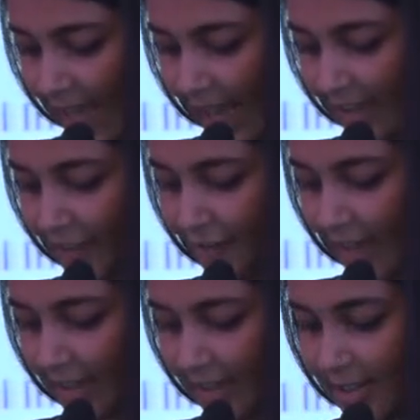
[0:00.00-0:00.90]
at the
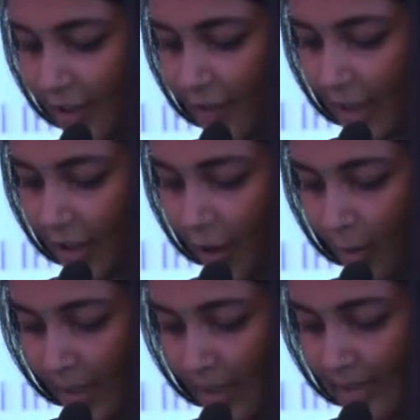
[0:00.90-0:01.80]
Faculty of
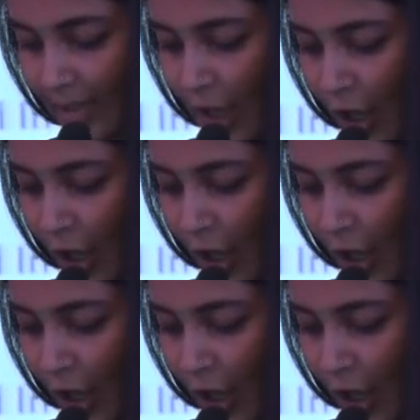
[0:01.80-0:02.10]
Economics